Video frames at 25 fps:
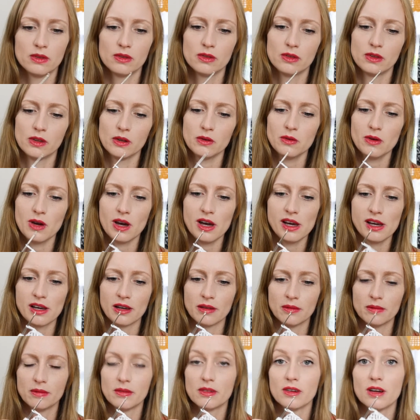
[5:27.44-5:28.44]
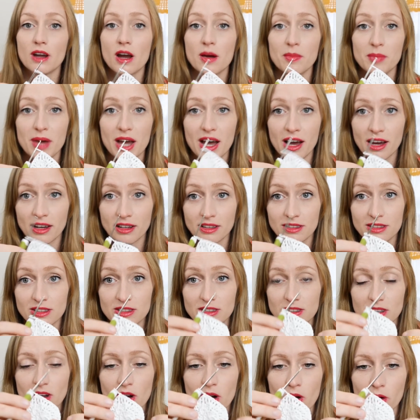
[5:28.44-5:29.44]
Okay, not bad.
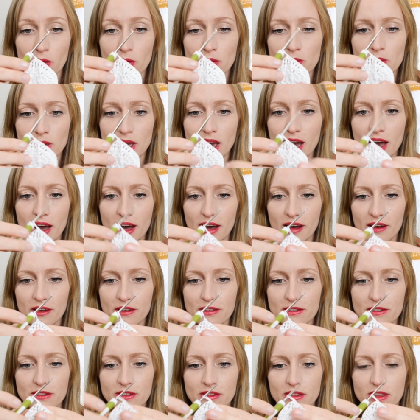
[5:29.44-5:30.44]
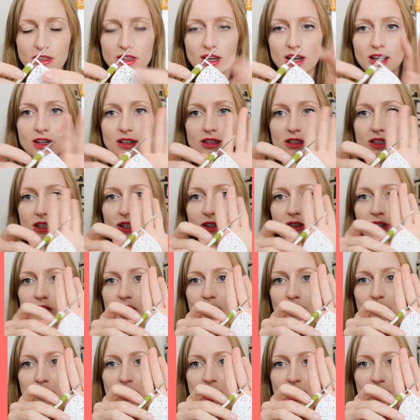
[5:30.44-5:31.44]
So we have that teardrop
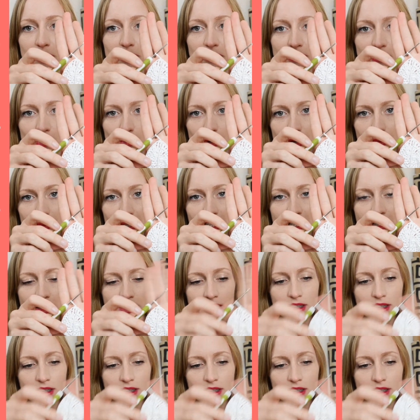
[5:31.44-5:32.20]
shape forming.